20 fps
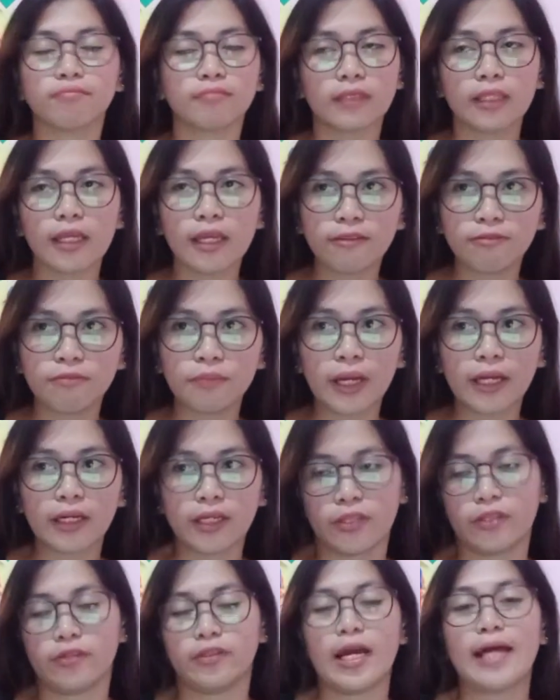give me
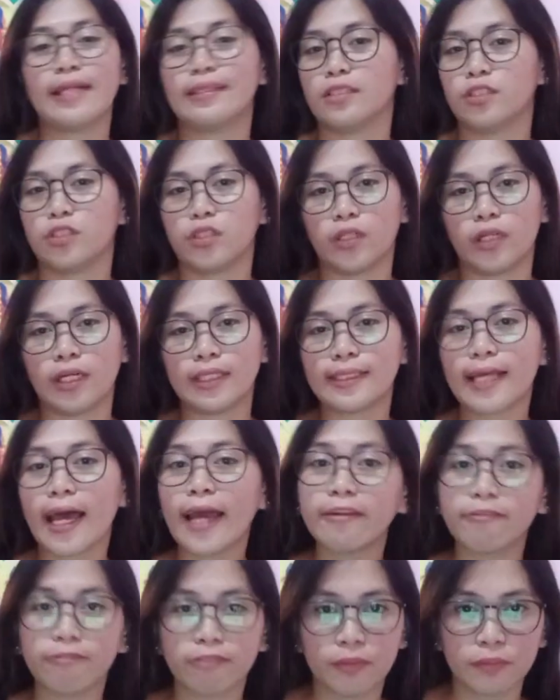another answer
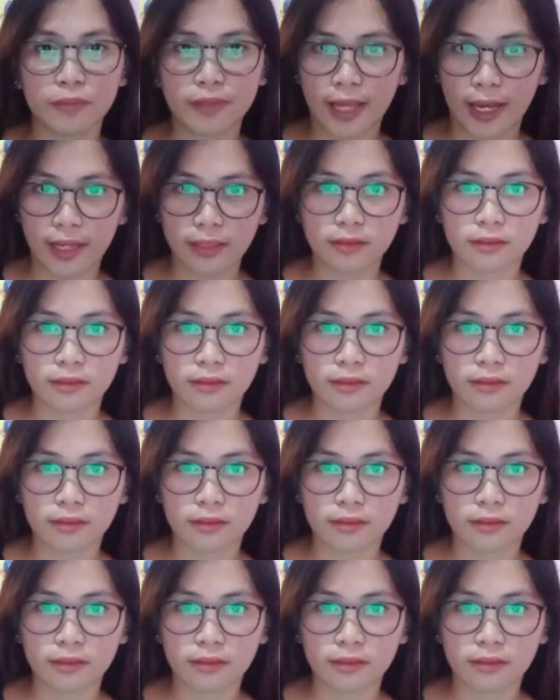aside from that.